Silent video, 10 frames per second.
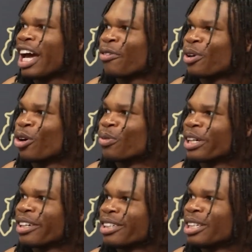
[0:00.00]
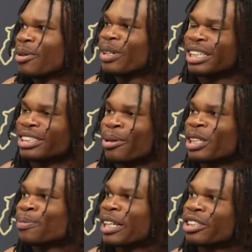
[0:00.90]
halfway over there because I'm
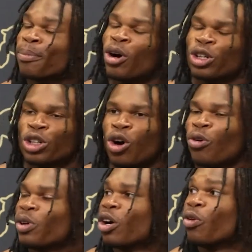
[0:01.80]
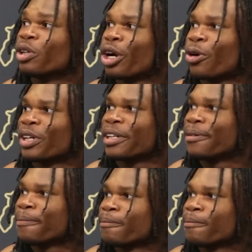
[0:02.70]
expecting the ball to go over there already.